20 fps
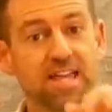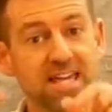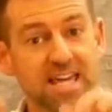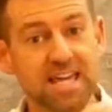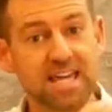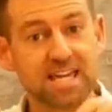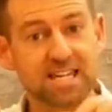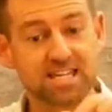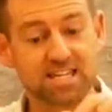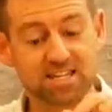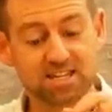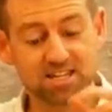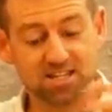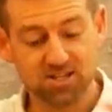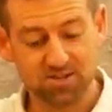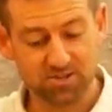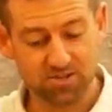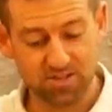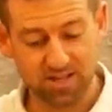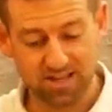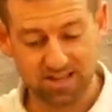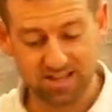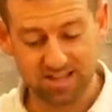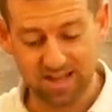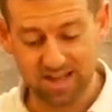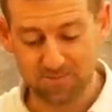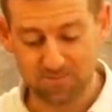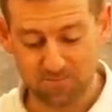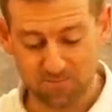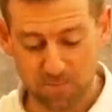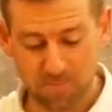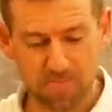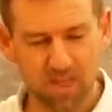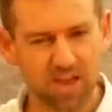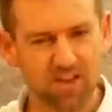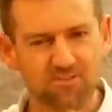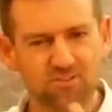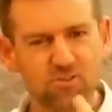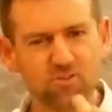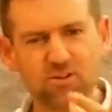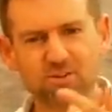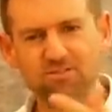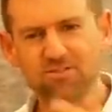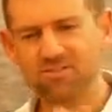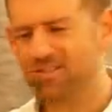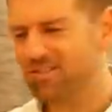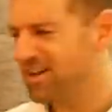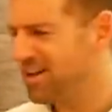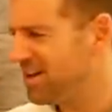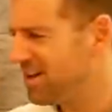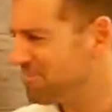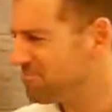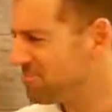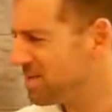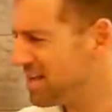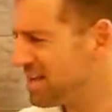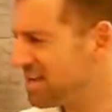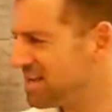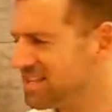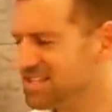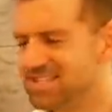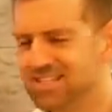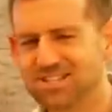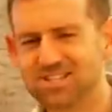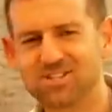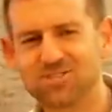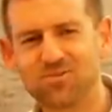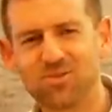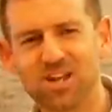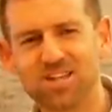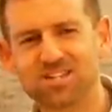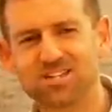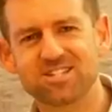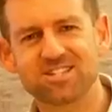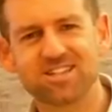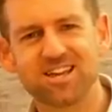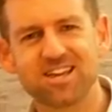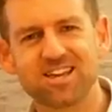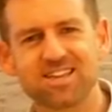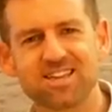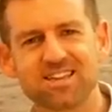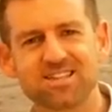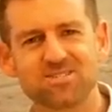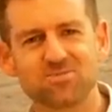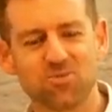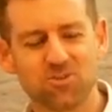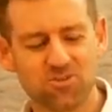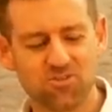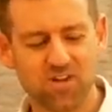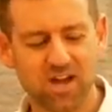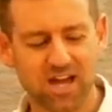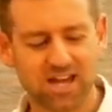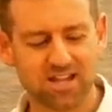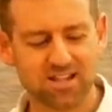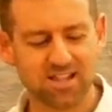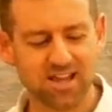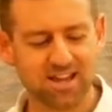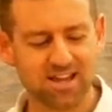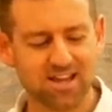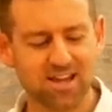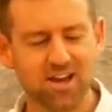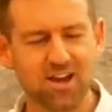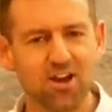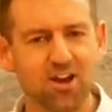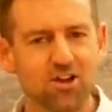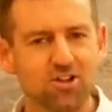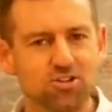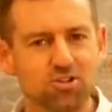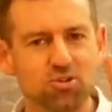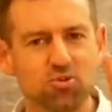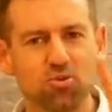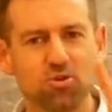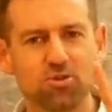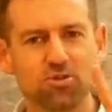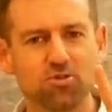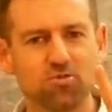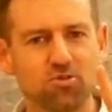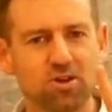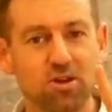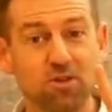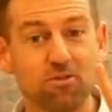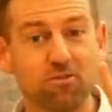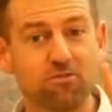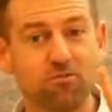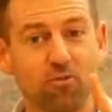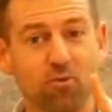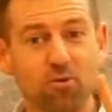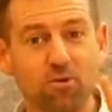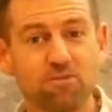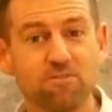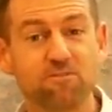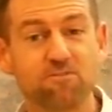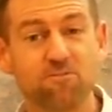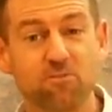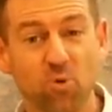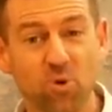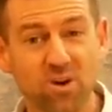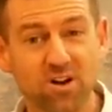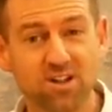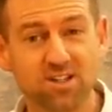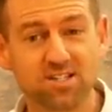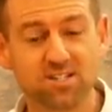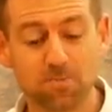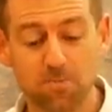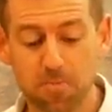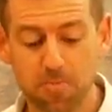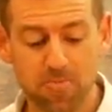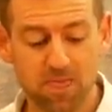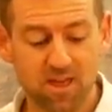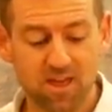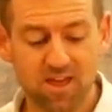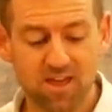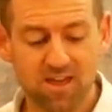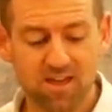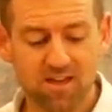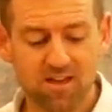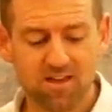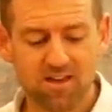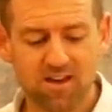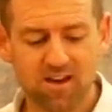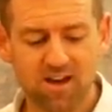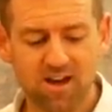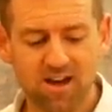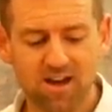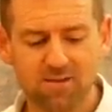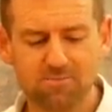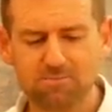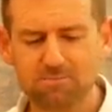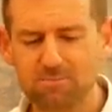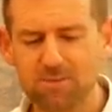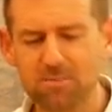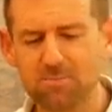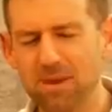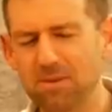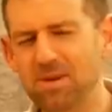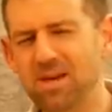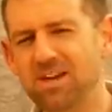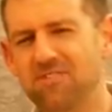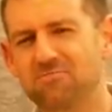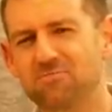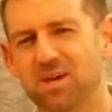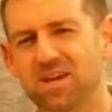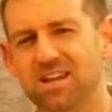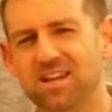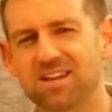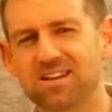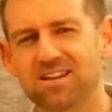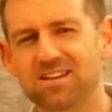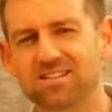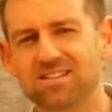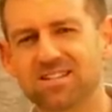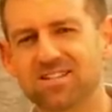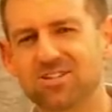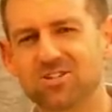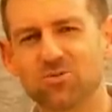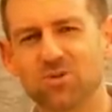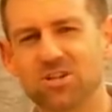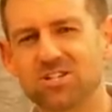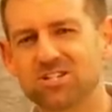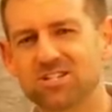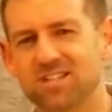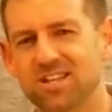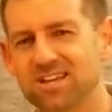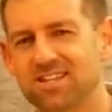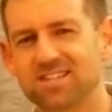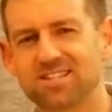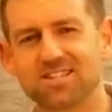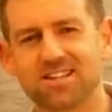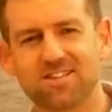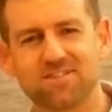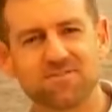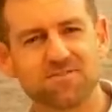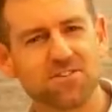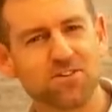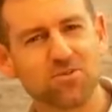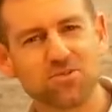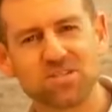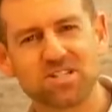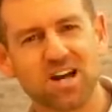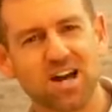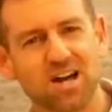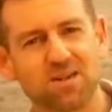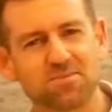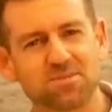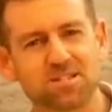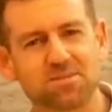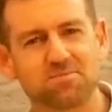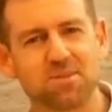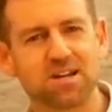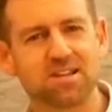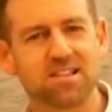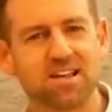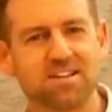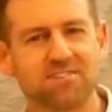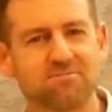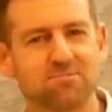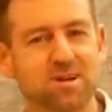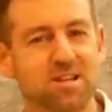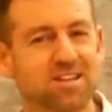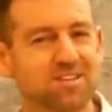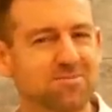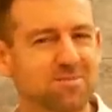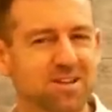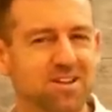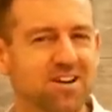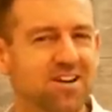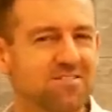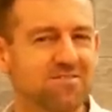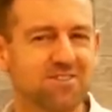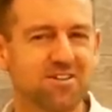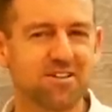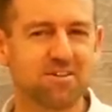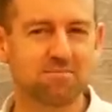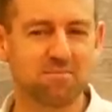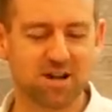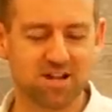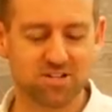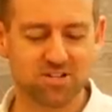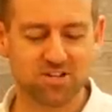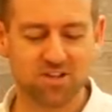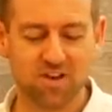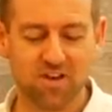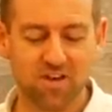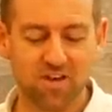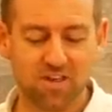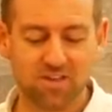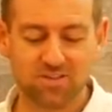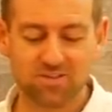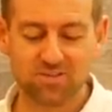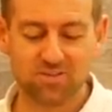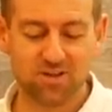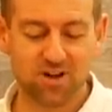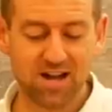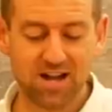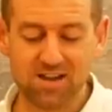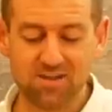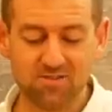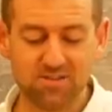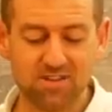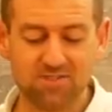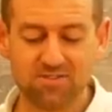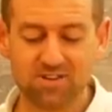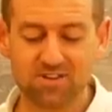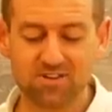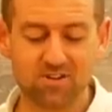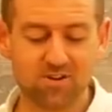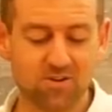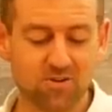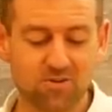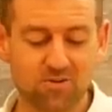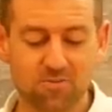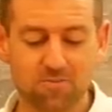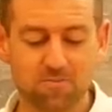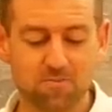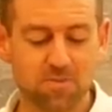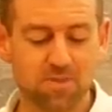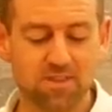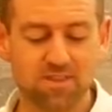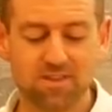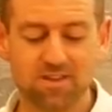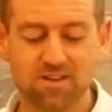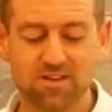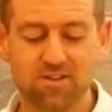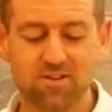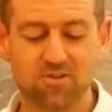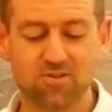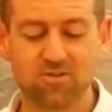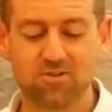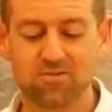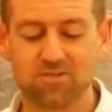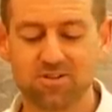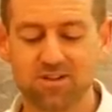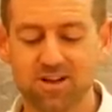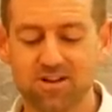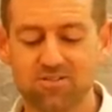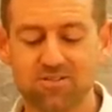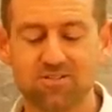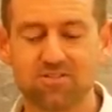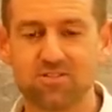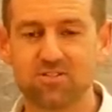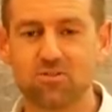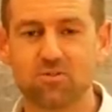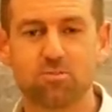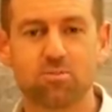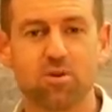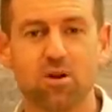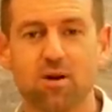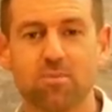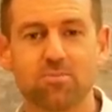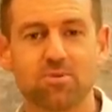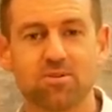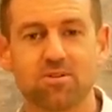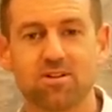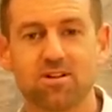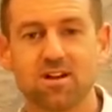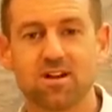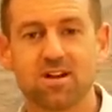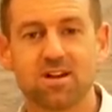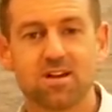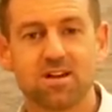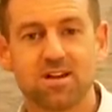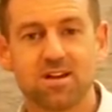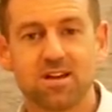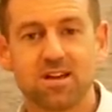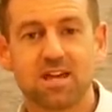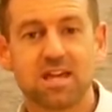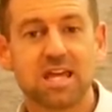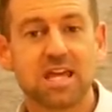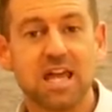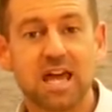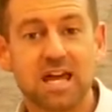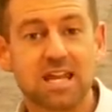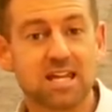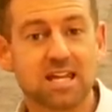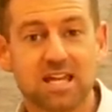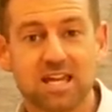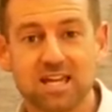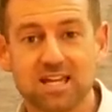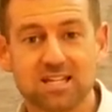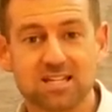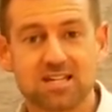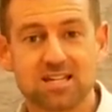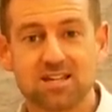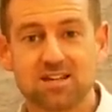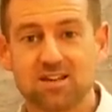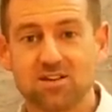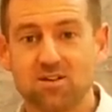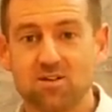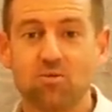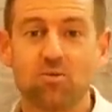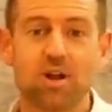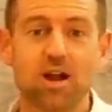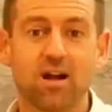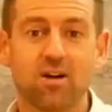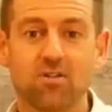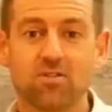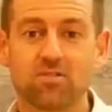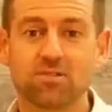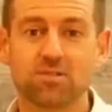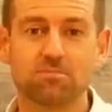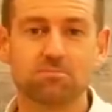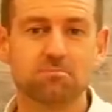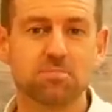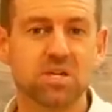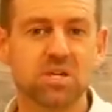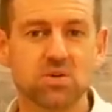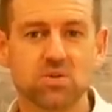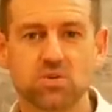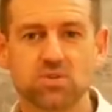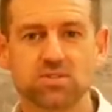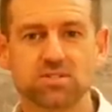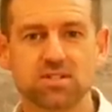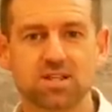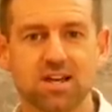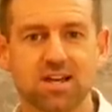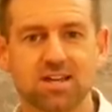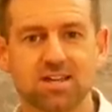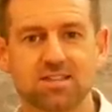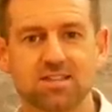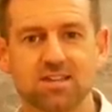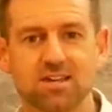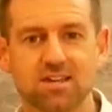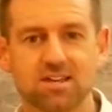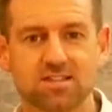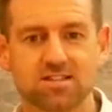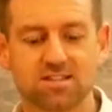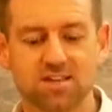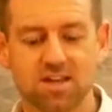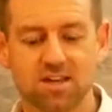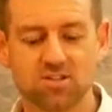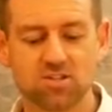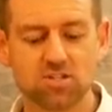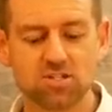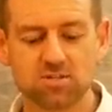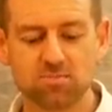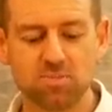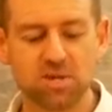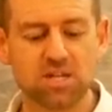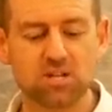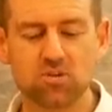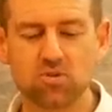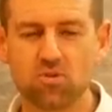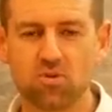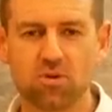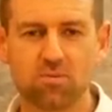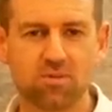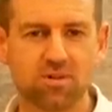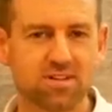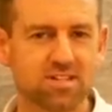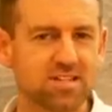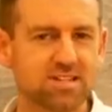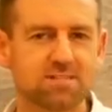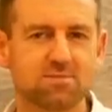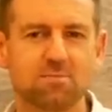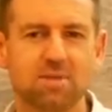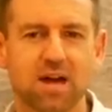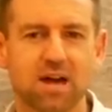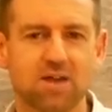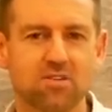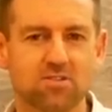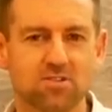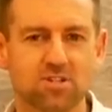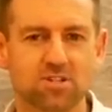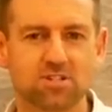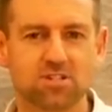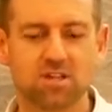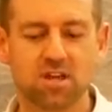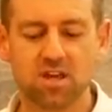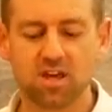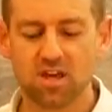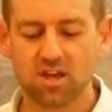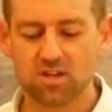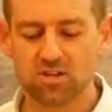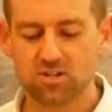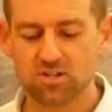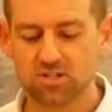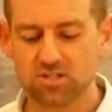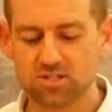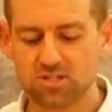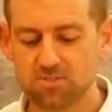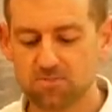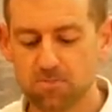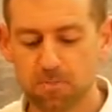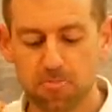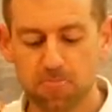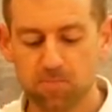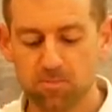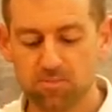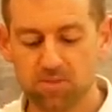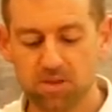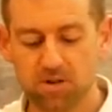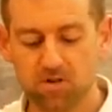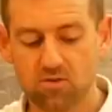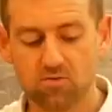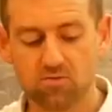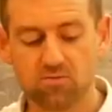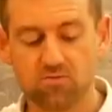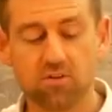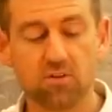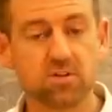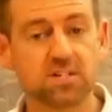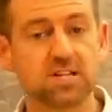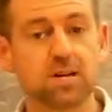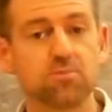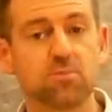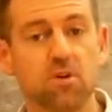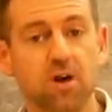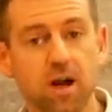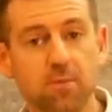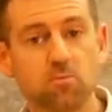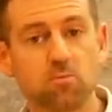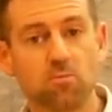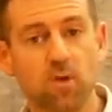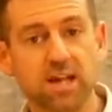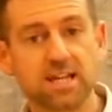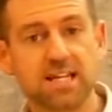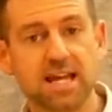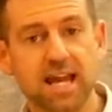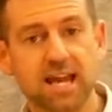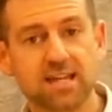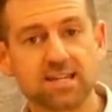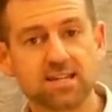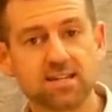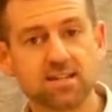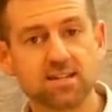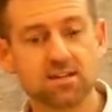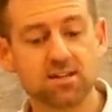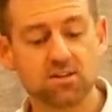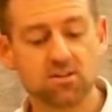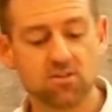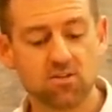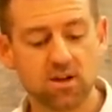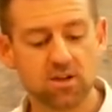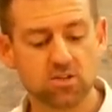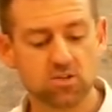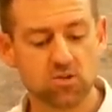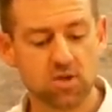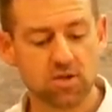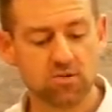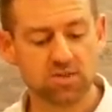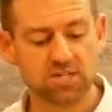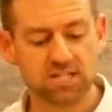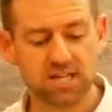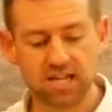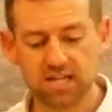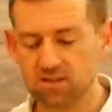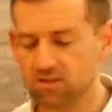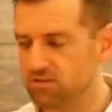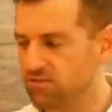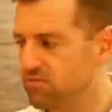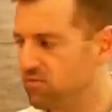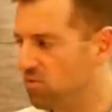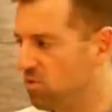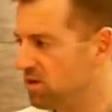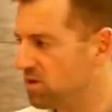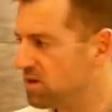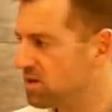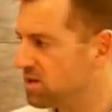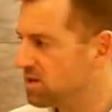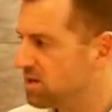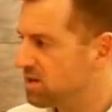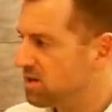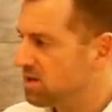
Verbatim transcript: in like that. Have you ever been in a situation like this where you had like two or three or four forks I'm maybe I've been in a situation like this a few times in my life, but but not very much. So I don't even know, you know, I don't even know proper etiquette around meals like this. Uh, just be normal. It doesn't matter. Just just you know, for example, I'm right-handed, right? So I would take the fork